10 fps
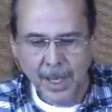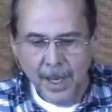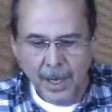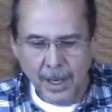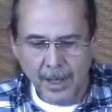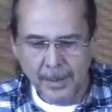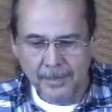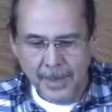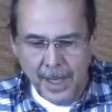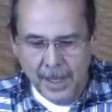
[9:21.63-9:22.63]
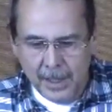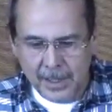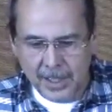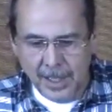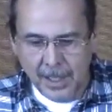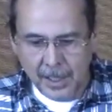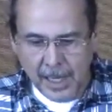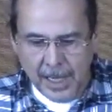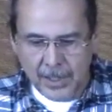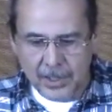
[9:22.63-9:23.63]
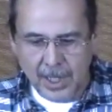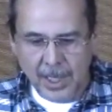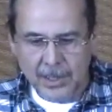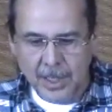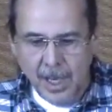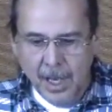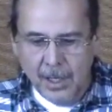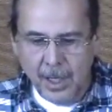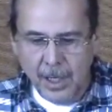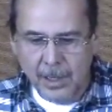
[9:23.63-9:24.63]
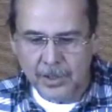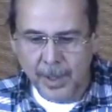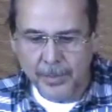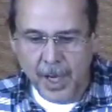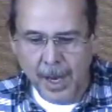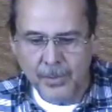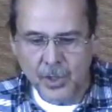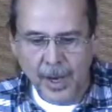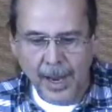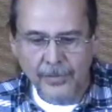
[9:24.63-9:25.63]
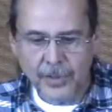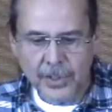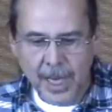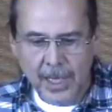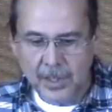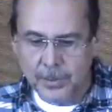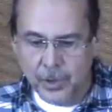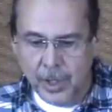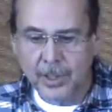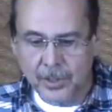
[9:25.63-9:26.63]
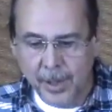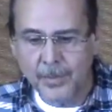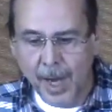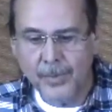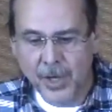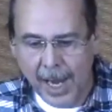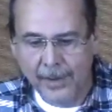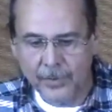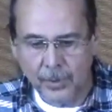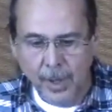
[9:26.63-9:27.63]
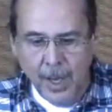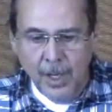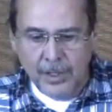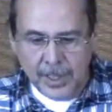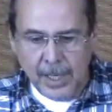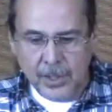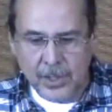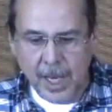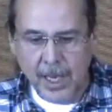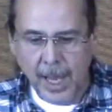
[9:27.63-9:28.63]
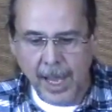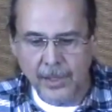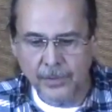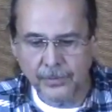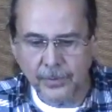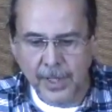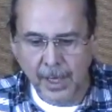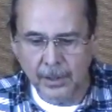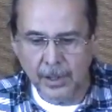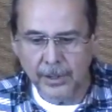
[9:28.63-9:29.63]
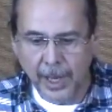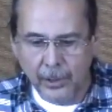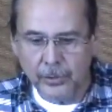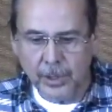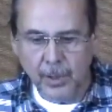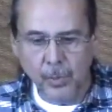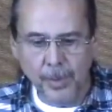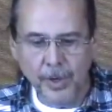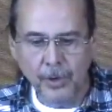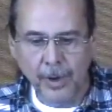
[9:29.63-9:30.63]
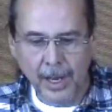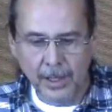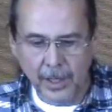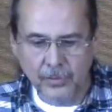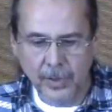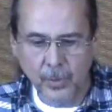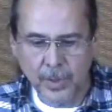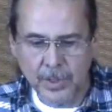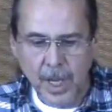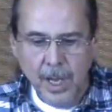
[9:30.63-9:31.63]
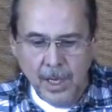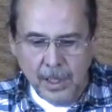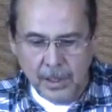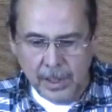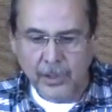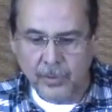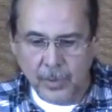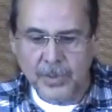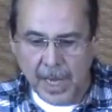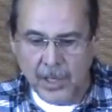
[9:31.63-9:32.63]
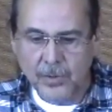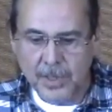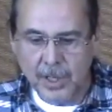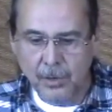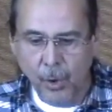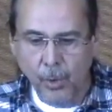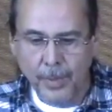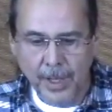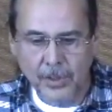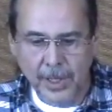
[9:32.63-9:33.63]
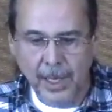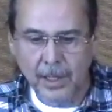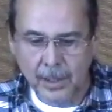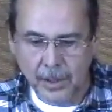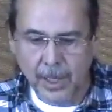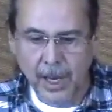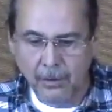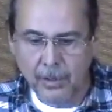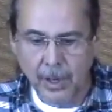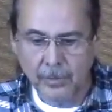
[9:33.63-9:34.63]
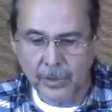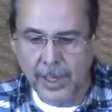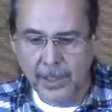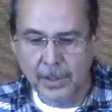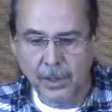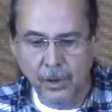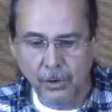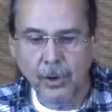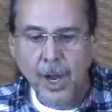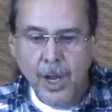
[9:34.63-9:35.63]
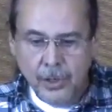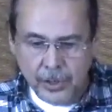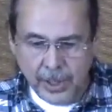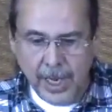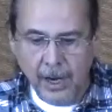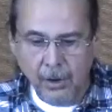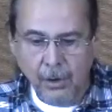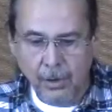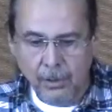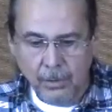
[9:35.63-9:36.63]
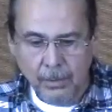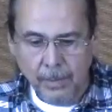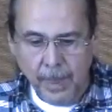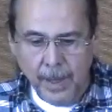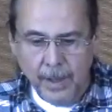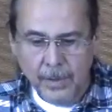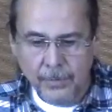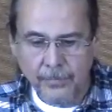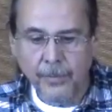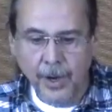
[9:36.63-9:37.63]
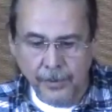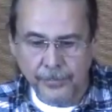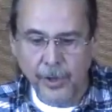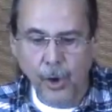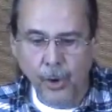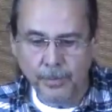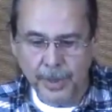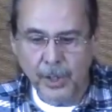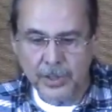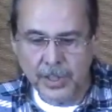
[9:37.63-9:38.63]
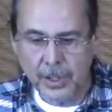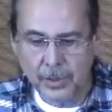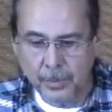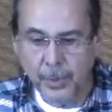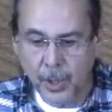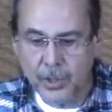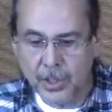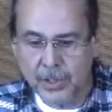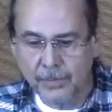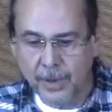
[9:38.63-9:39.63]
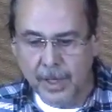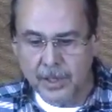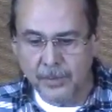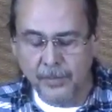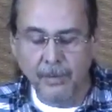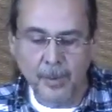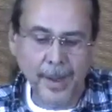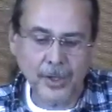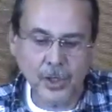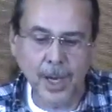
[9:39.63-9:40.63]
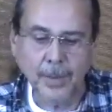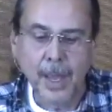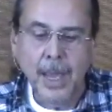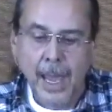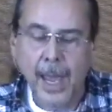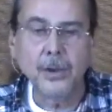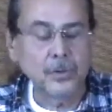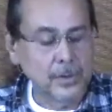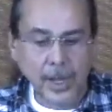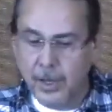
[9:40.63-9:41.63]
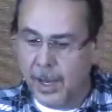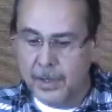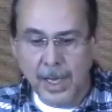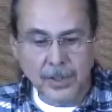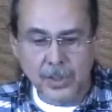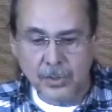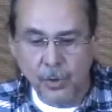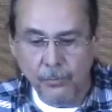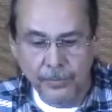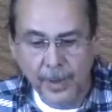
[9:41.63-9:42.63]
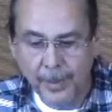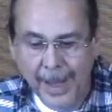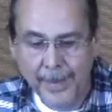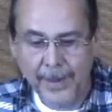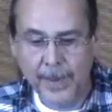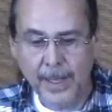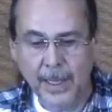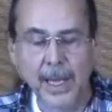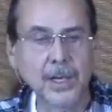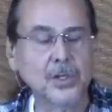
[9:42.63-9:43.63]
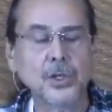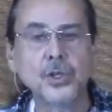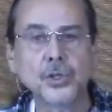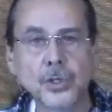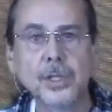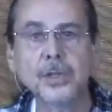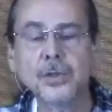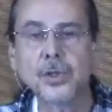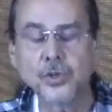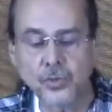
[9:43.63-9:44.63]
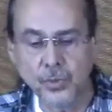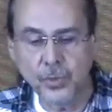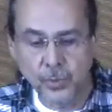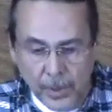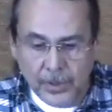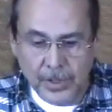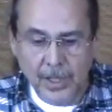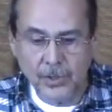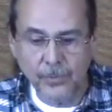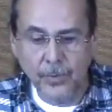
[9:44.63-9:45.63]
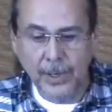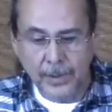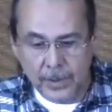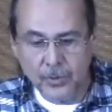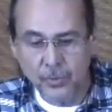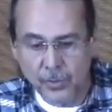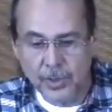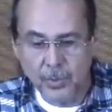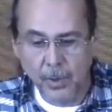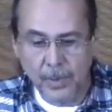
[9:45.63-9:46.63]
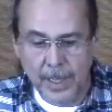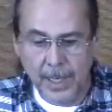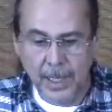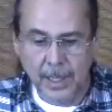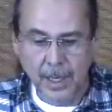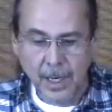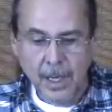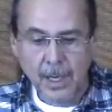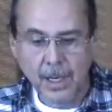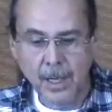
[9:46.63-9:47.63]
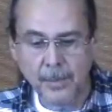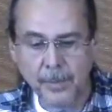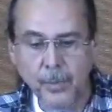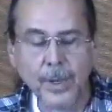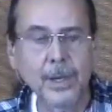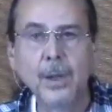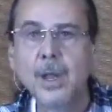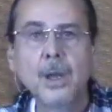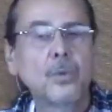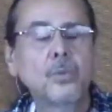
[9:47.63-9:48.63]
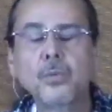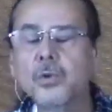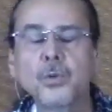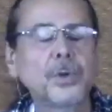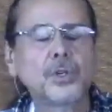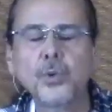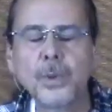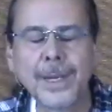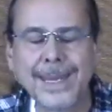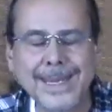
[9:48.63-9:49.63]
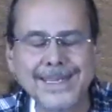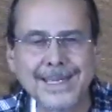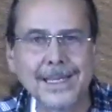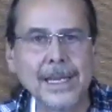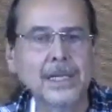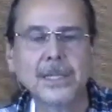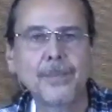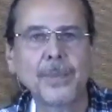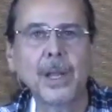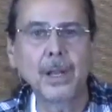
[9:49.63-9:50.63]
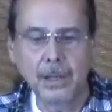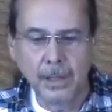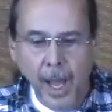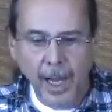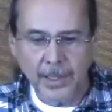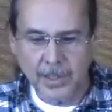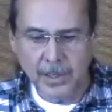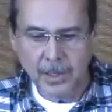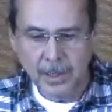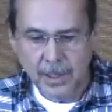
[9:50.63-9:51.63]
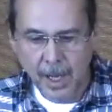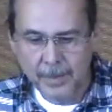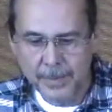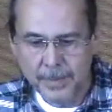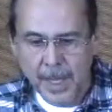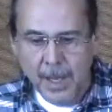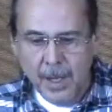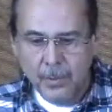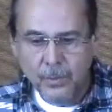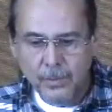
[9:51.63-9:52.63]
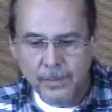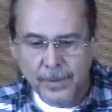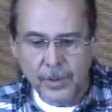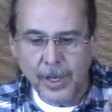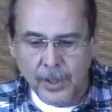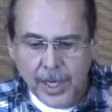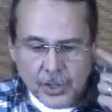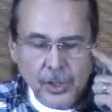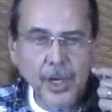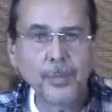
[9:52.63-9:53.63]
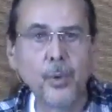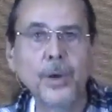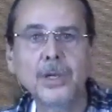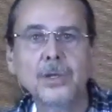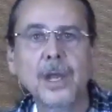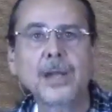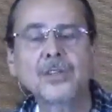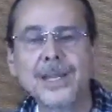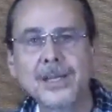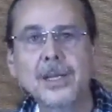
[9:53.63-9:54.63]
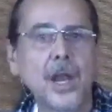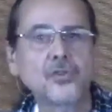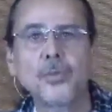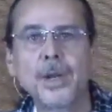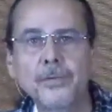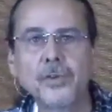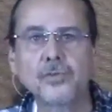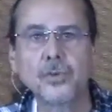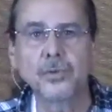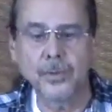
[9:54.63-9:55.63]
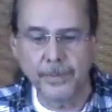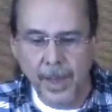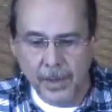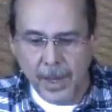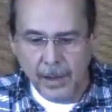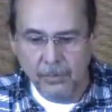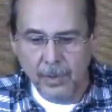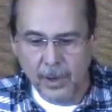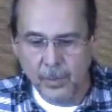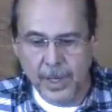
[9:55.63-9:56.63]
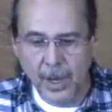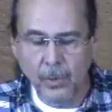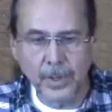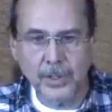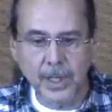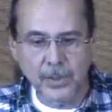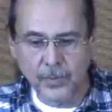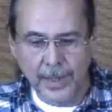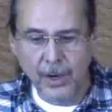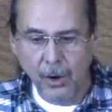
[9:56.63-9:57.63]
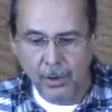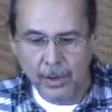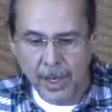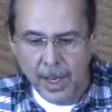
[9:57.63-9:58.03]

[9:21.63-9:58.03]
Um, let's see. Uh, Candace says uh, sometimes you have to say it. Sometimes you have to. Sad to say, had to tell an elderly woman her electric was electric was dangerous in her home, and to get the care, you know, to get her to care enough for the home because it because it's a, and it's a very bad shape. And th- and that's just don't feel bad about that, Candace. The, the truth will set you free. The truth is what we need. Um, we we're too easily accepting lies. Um, it's to the point. It's at the detriment of the truth. And there, there we go. It's it's really hard.